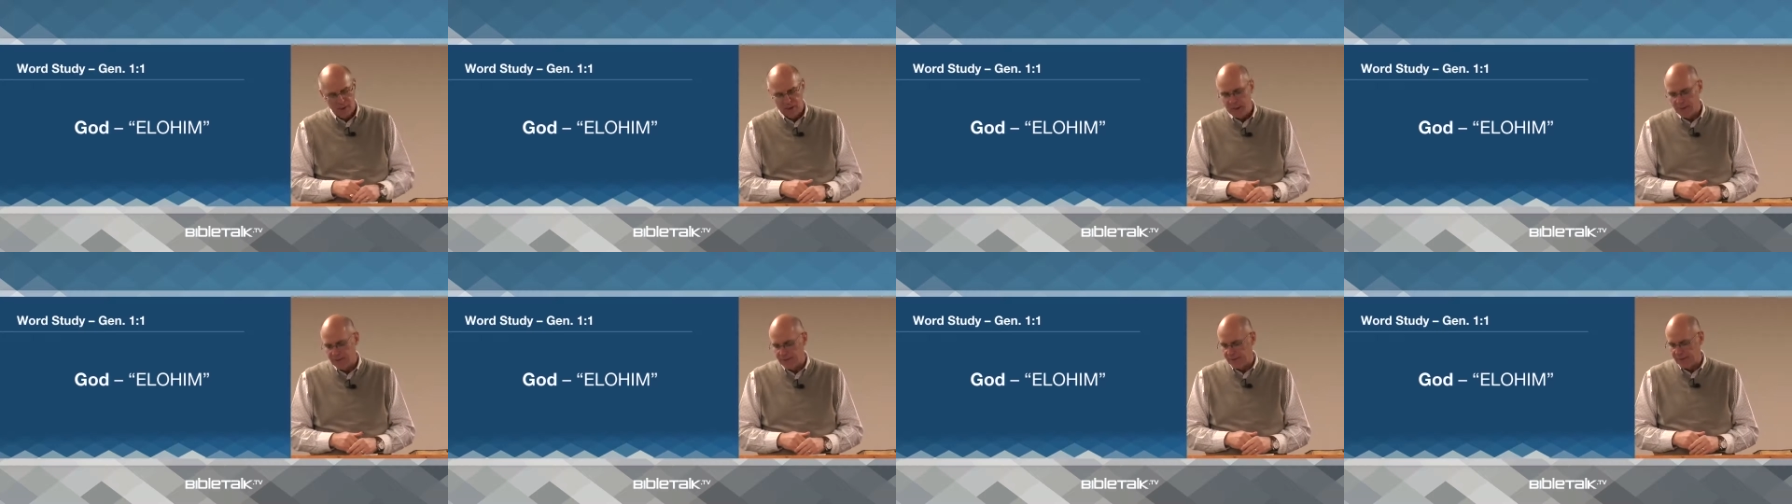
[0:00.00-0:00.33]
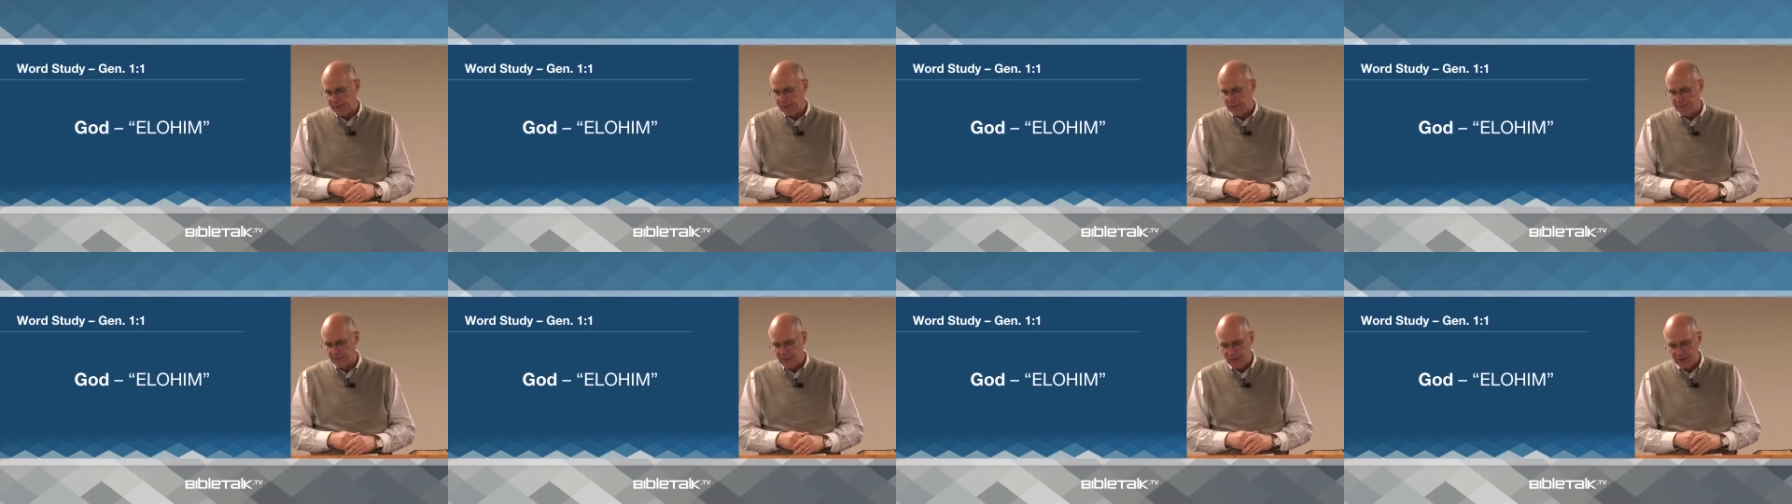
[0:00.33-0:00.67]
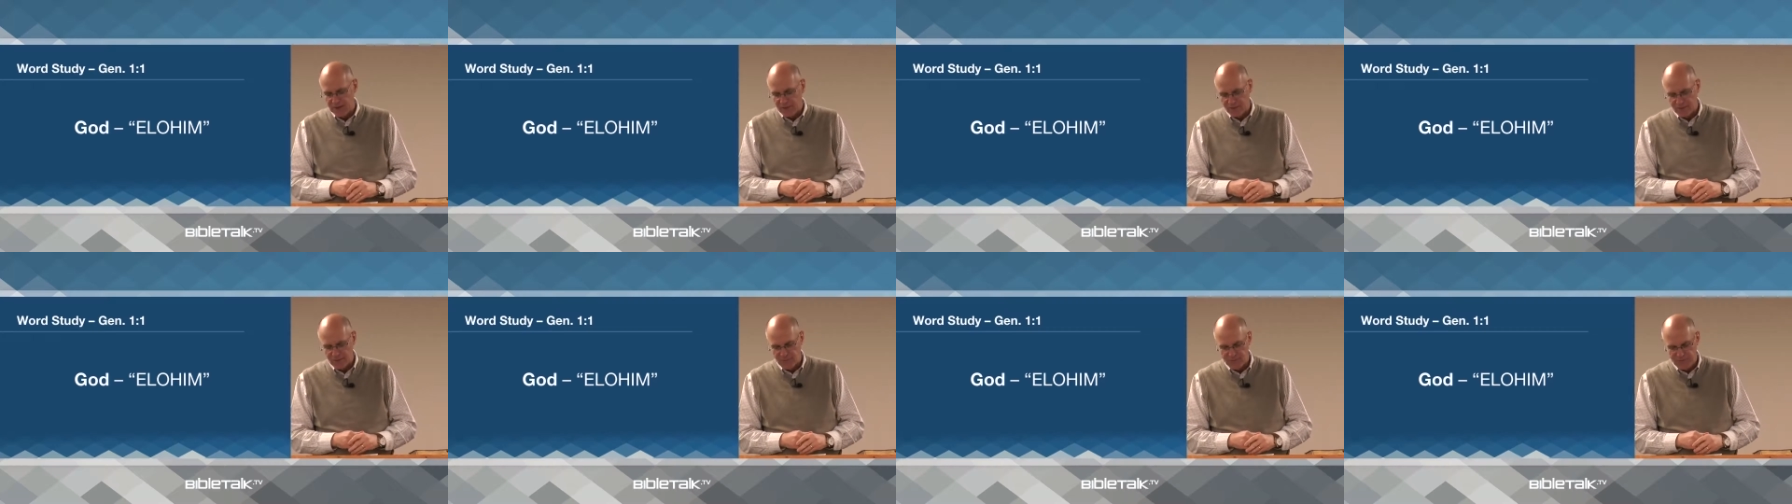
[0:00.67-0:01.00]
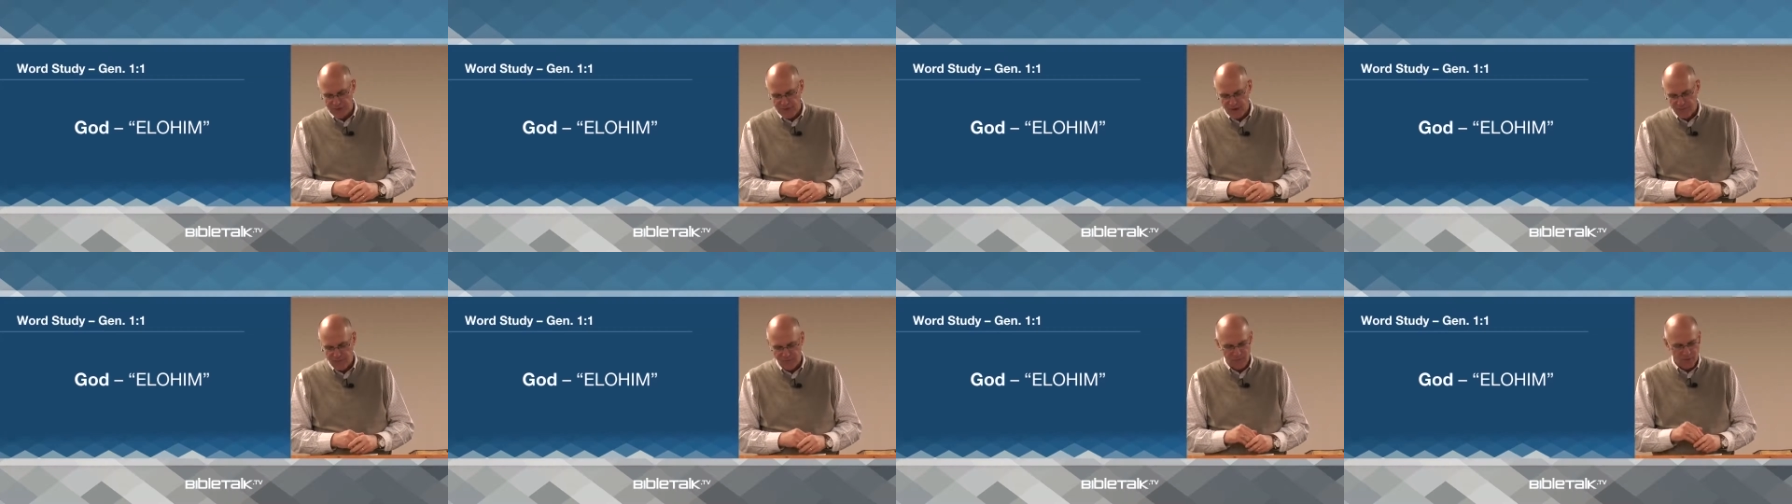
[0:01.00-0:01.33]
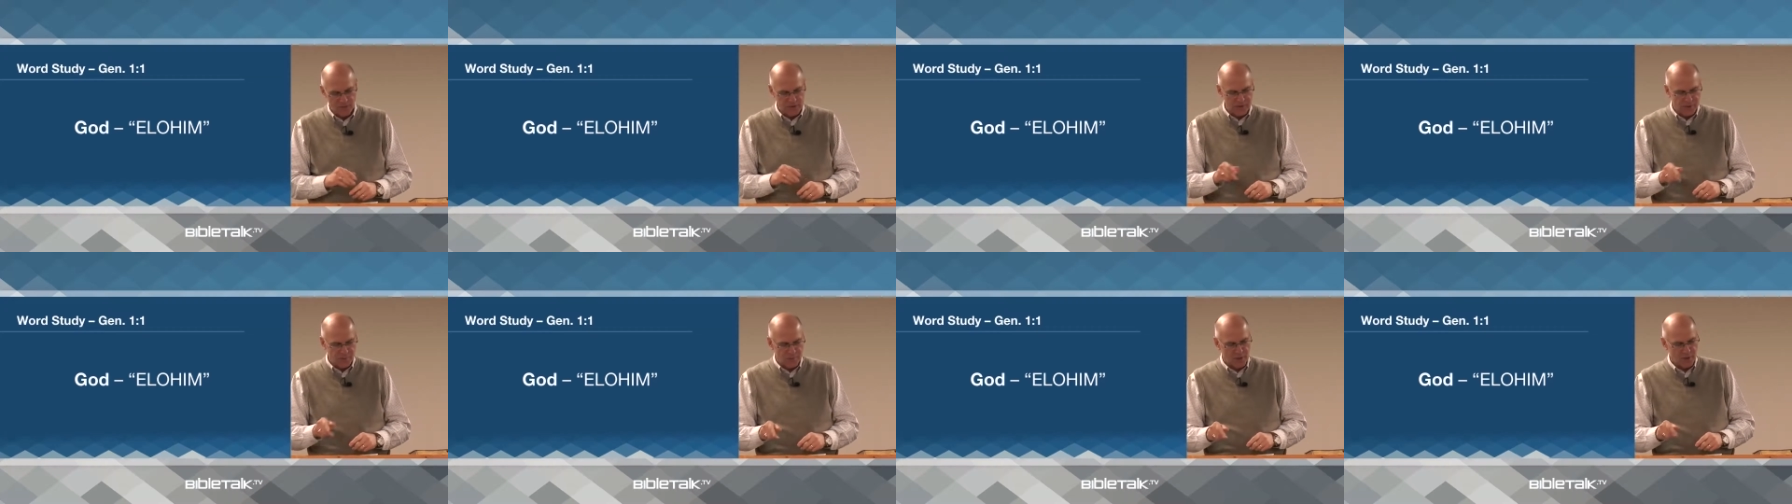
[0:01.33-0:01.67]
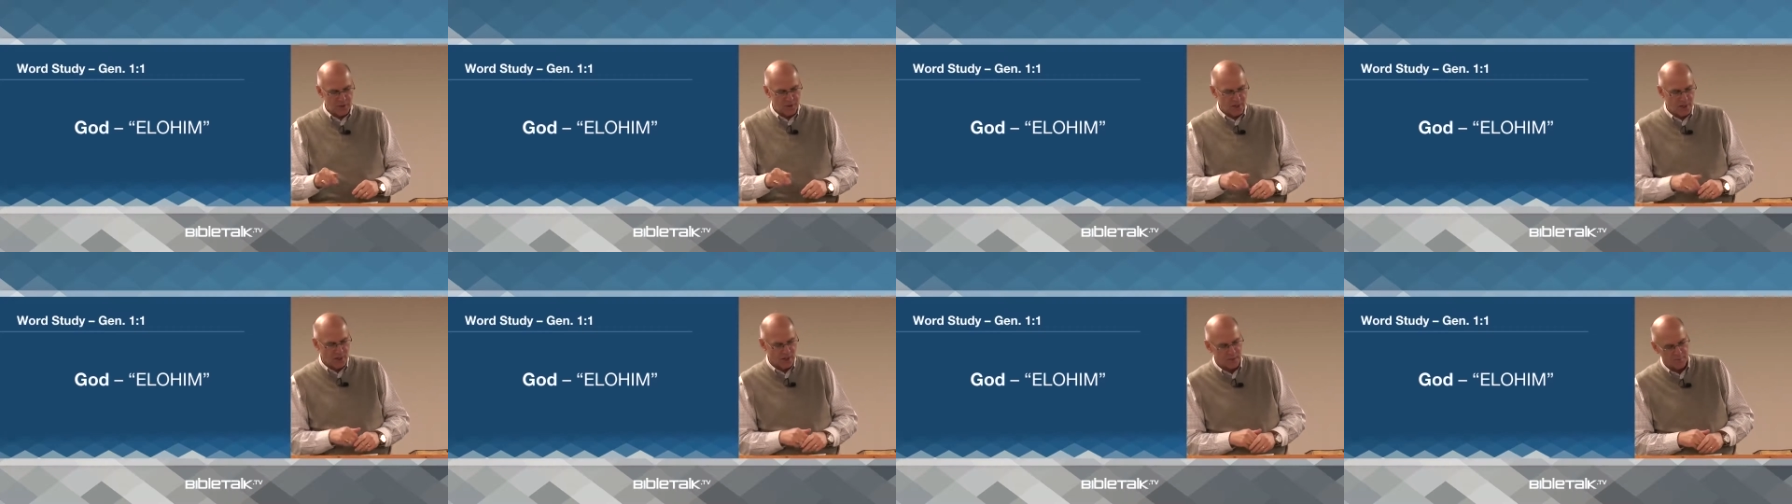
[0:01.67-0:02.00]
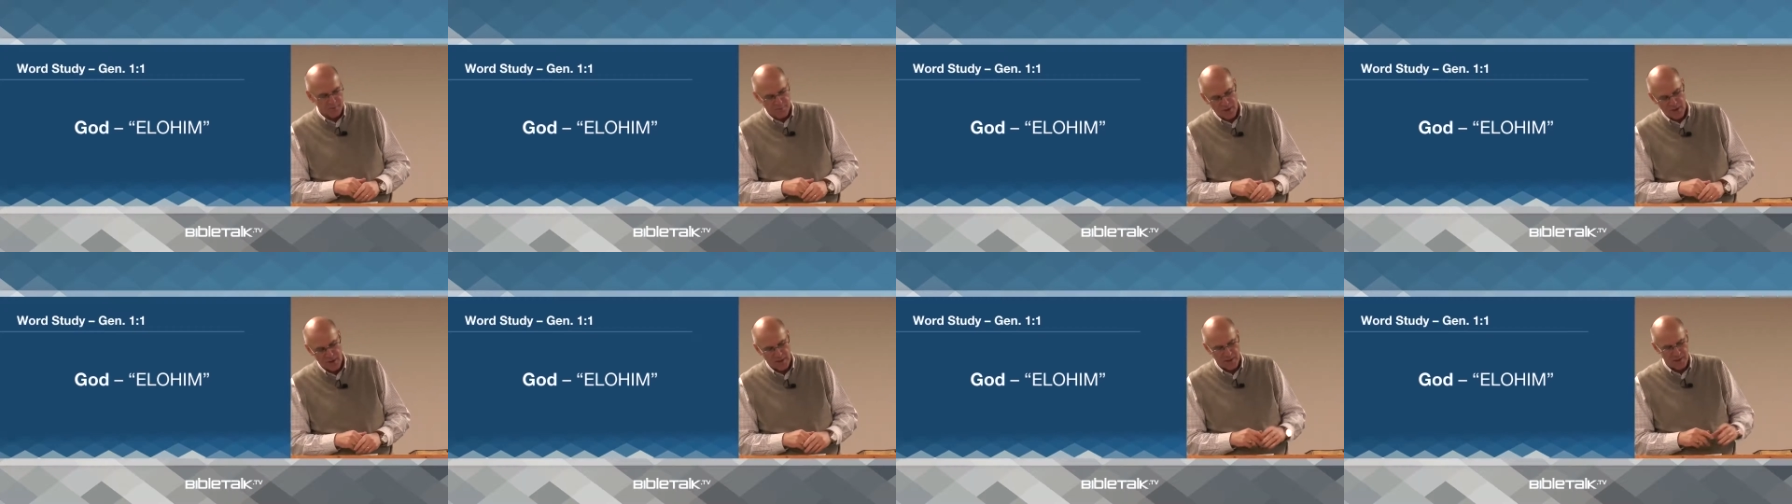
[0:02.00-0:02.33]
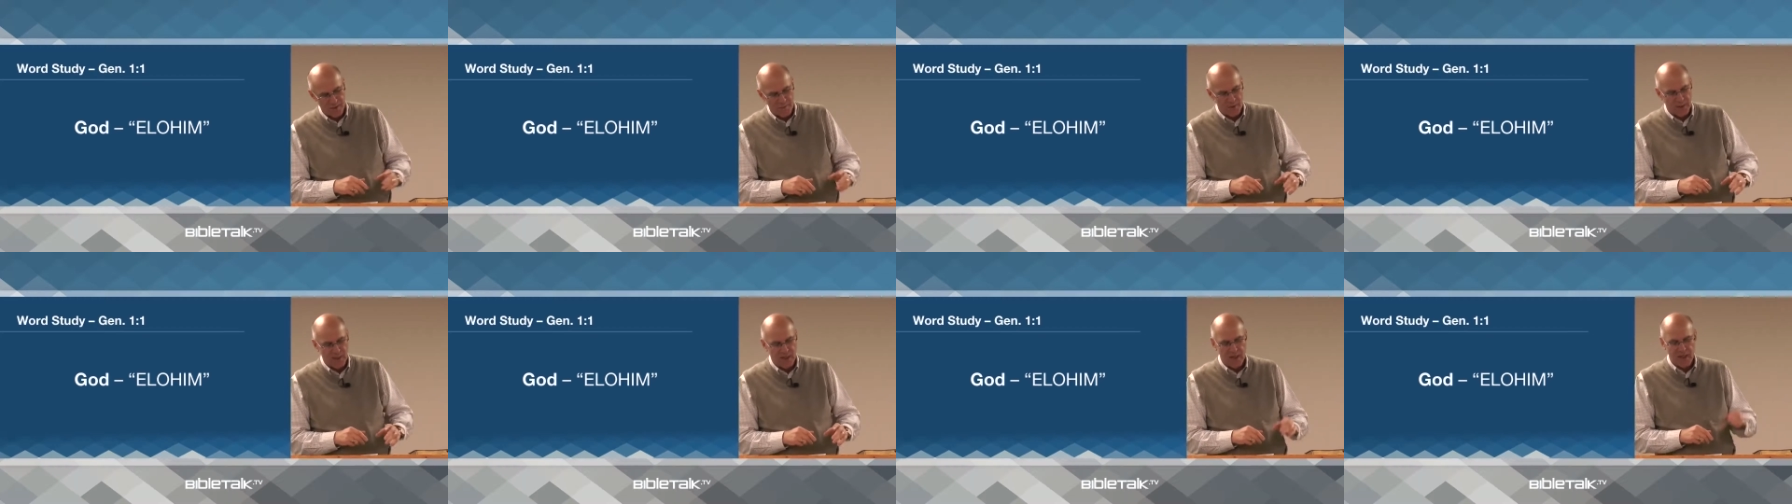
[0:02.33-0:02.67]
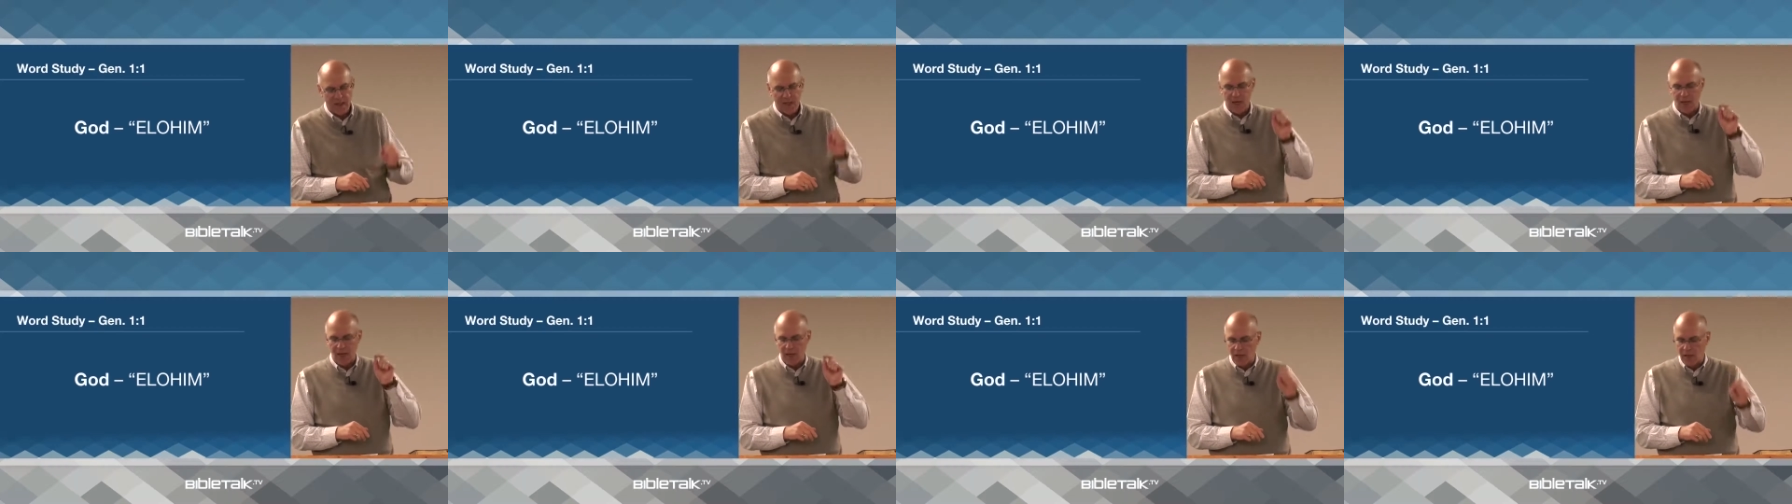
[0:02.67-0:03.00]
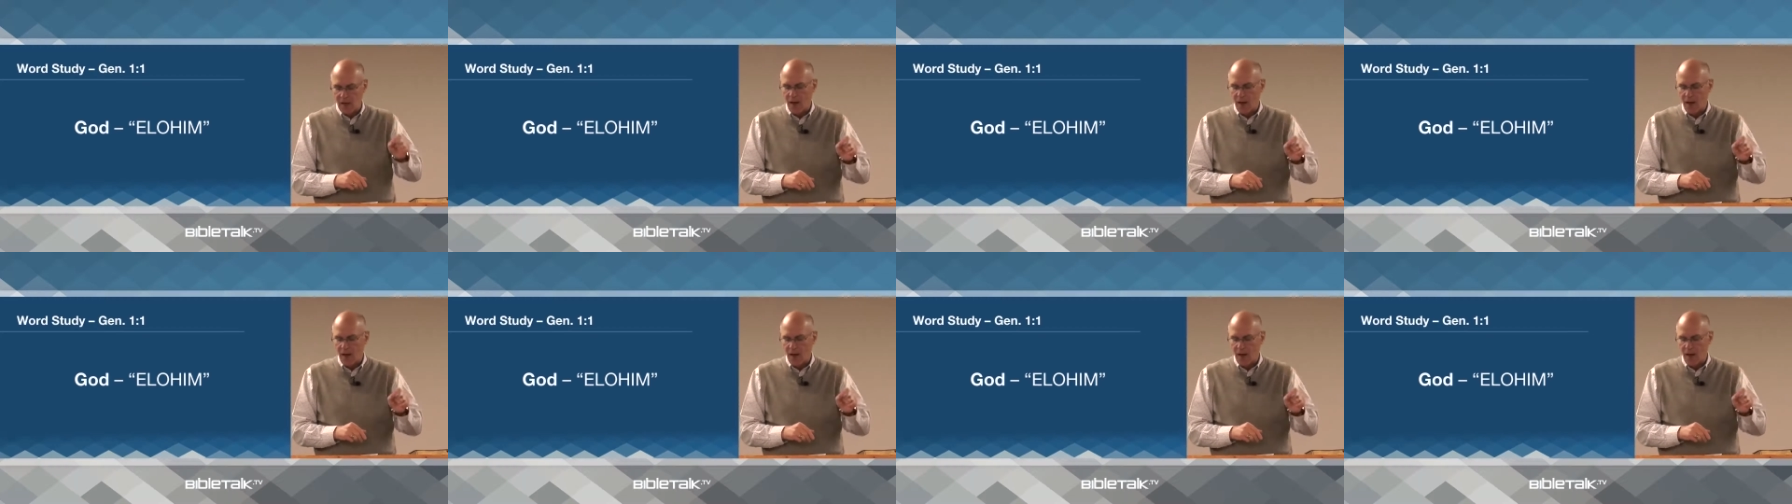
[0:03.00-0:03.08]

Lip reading: a minute from now. First I want to talk about in the beginning,